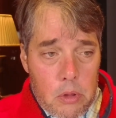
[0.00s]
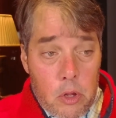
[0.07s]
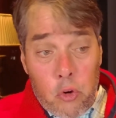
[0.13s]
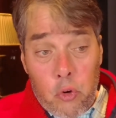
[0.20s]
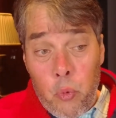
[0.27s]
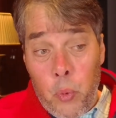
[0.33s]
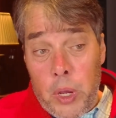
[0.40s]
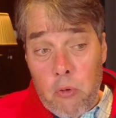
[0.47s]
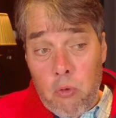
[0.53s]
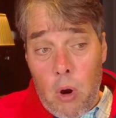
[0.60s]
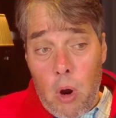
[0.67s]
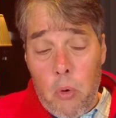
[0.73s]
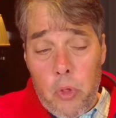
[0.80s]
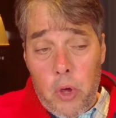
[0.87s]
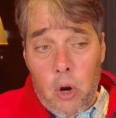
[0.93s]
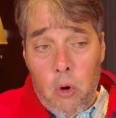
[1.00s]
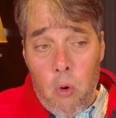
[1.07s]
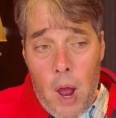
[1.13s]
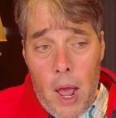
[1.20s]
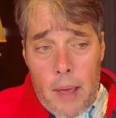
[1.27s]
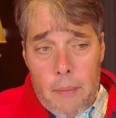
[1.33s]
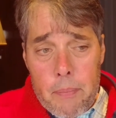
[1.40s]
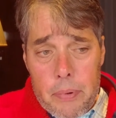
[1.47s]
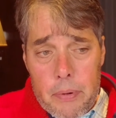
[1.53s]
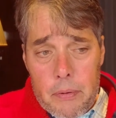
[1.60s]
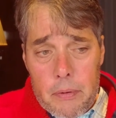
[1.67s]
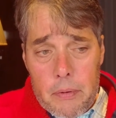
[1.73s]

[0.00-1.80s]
that we grow the crop,